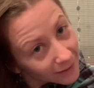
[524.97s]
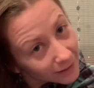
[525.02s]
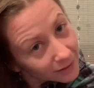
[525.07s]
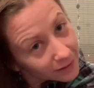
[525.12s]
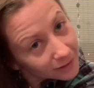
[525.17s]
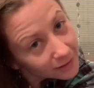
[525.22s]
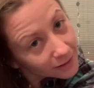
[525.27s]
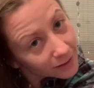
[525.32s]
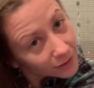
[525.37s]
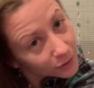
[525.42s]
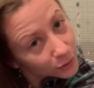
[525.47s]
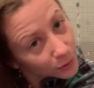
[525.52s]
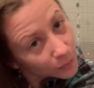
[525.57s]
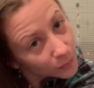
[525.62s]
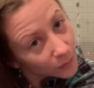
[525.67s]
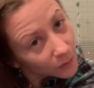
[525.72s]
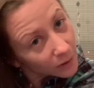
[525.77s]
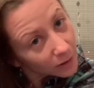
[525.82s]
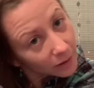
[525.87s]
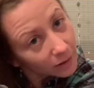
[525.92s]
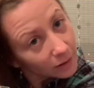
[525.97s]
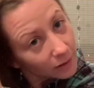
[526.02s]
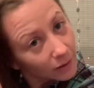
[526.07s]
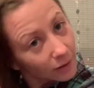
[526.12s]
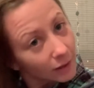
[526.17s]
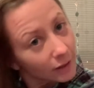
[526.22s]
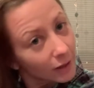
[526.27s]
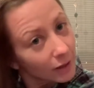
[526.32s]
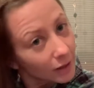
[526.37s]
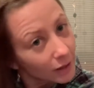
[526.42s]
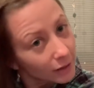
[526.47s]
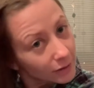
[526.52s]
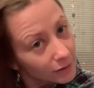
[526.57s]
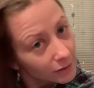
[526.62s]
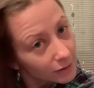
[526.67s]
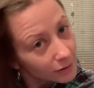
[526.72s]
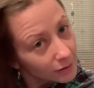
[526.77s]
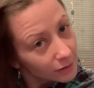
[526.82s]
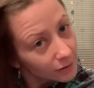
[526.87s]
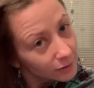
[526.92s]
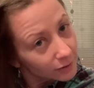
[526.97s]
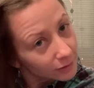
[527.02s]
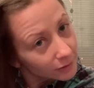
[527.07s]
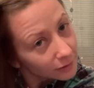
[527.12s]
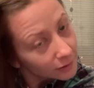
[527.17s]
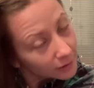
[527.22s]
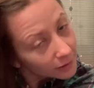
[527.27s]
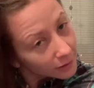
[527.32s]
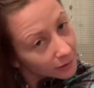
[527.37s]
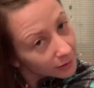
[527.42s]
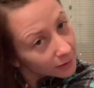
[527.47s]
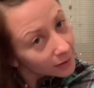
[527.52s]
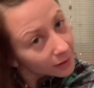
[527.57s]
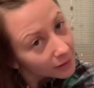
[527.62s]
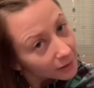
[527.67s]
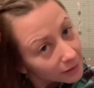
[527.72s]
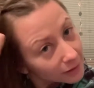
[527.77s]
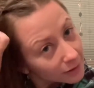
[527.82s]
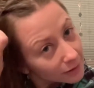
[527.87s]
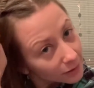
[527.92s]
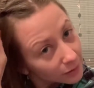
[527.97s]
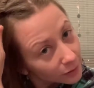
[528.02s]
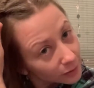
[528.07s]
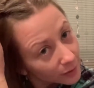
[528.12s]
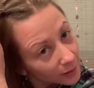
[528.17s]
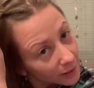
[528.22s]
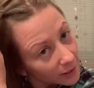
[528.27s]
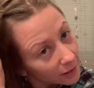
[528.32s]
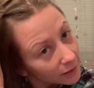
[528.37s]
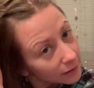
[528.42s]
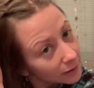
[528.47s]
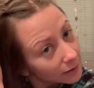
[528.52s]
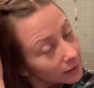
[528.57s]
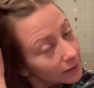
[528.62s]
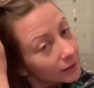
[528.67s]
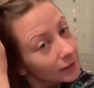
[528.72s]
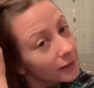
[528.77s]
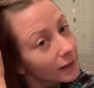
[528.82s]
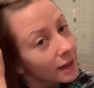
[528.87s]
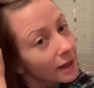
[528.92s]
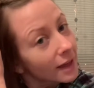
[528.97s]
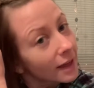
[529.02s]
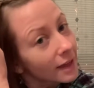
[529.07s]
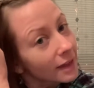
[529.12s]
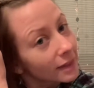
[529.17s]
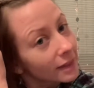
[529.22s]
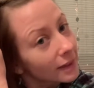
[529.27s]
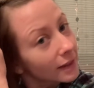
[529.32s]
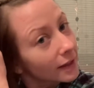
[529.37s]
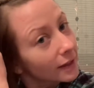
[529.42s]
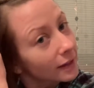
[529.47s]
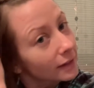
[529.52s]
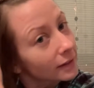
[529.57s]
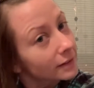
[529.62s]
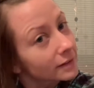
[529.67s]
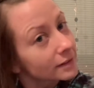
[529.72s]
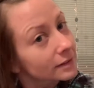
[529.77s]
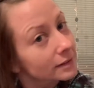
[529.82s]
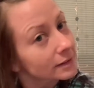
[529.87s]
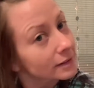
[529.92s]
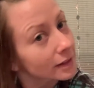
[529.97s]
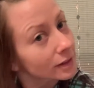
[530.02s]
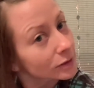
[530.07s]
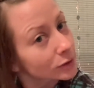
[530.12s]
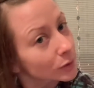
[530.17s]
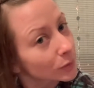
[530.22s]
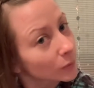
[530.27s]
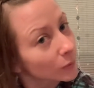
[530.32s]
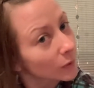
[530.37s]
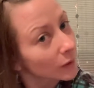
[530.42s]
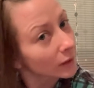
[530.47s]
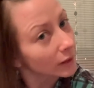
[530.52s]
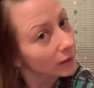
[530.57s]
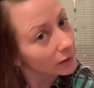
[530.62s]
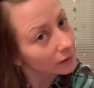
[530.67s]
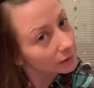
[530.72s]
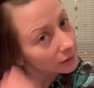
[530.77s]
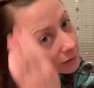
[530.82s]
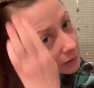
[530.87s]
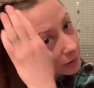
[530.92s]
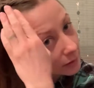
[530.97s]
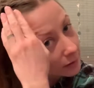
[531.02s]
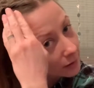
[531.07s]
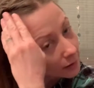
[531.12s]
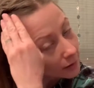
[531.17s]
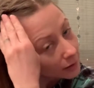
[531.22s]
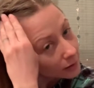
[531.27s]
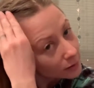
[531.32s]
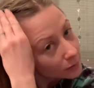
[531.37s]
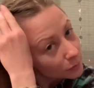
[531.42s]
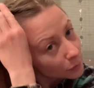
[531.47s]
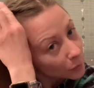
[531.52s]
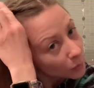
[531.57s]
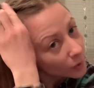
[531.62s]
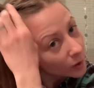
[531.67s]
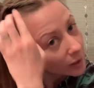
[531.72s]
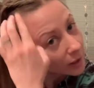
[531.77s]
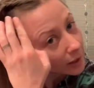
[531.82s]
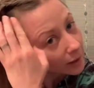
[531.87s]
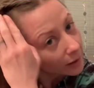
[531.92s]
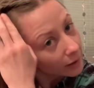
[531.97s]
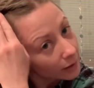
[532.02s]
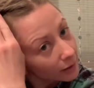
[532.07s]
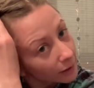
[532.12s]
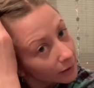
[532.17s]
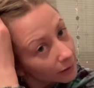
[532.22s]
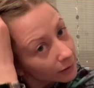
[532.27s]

section 1 under 2 into new hand, and then section 1 gets more hair